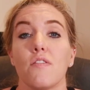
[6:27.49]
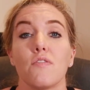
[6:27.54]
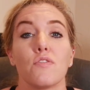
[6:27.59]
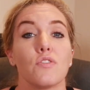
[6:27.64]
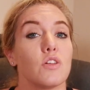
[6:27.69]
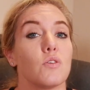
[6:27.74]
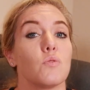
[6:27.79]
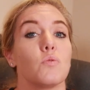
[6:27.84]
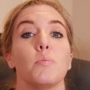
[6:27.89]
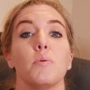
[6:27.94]

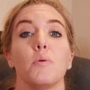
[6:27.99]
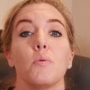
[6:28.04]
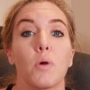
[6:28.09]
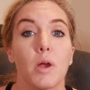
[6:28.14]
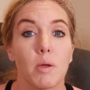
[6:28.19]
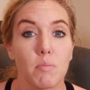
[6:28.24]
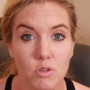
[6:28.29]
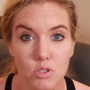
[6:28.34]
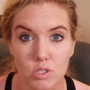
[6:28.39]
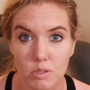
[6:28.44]
Everything will be
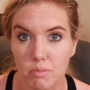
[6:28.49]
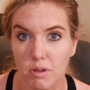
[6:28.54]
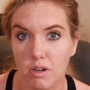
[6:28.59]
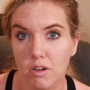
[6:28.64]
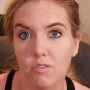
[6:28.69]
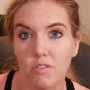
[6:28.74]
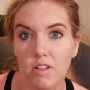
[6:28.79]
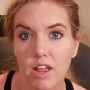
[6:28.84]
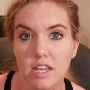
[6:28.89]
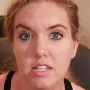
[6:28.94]
rainbows and
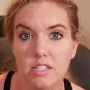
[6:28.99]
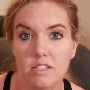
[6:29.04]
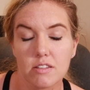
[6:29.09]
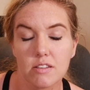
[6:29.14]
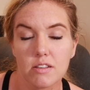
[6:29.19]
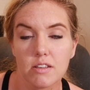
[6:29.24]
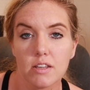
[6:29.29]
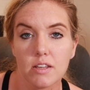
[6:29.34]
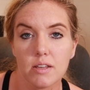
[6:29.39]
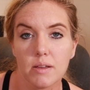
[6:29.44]

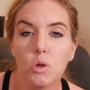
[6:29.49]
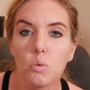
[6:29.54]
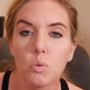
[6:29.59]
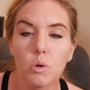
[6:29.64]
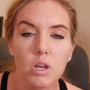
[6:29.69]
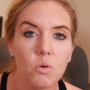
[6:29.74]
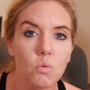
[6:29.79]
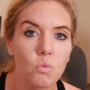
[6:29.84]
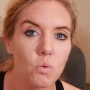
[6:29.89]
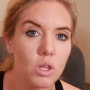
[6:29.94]
butterflies. We
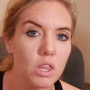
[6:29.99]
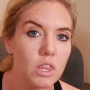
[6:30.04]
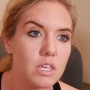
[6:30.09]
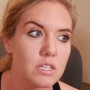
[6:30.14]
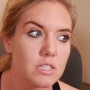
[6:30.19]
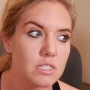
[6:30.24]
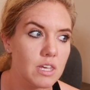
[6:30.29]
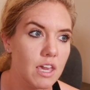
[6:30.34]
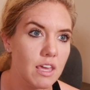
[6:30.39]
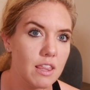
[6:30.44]
wouldn't
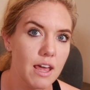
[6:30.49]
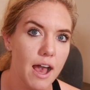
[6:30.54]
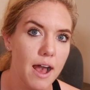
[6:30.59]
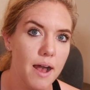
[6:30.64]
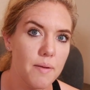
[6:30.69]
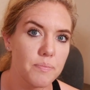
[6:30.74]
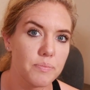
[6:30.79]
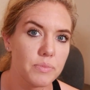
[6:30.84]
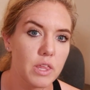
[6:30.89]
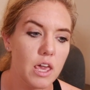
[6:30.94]
really say
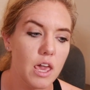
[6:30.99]
that.